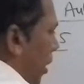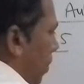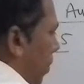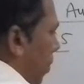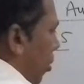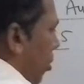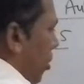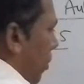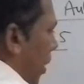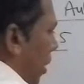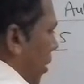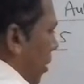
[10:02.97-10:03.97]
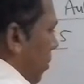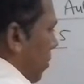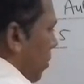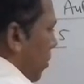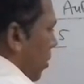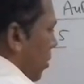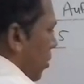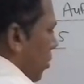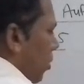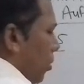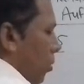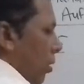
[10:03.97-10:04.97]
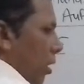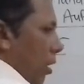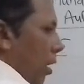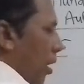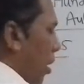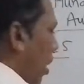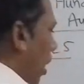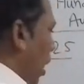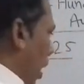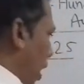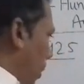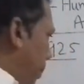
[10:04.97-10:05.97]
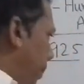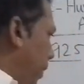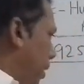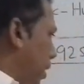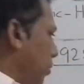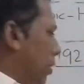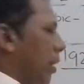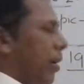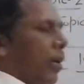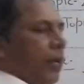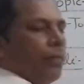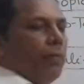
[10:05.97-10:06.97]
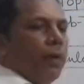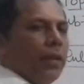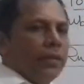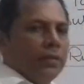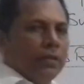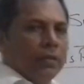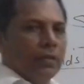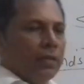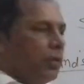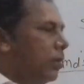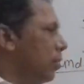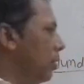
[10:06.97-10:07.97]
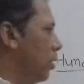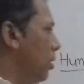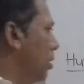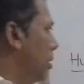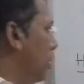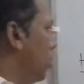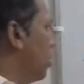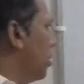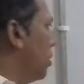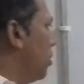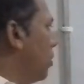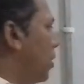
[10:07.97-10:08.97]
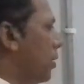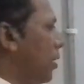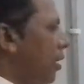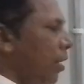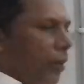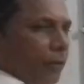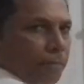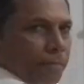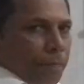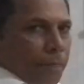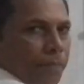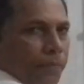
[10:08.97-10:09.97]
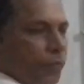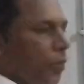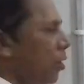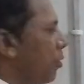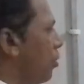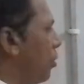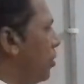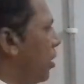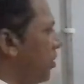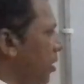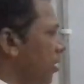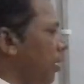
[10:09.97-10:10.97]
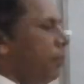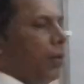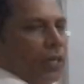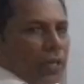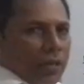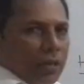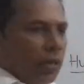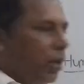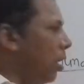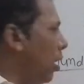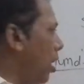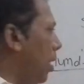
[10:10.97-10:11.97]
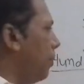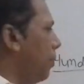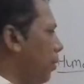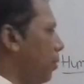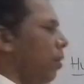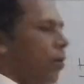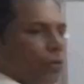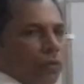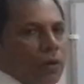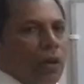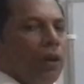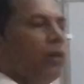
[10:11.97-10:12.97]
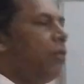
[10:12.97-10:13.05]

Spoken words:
and the fourth will go there, and pairing will take place. Okay, children? So this is the meaning of Hund rule.